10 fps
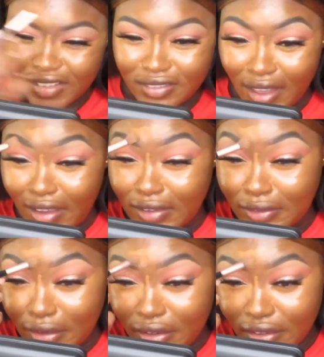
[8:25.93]
like
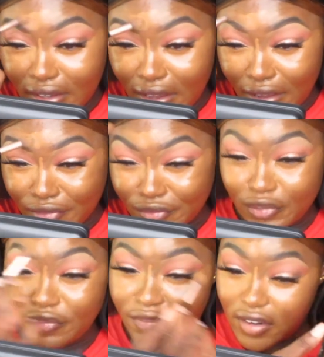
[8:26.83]
literally for
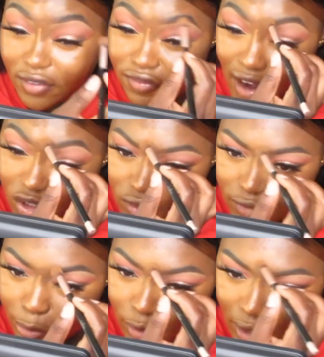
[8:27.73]
the fraction of
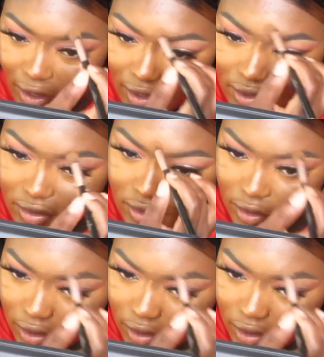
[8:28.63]
the price.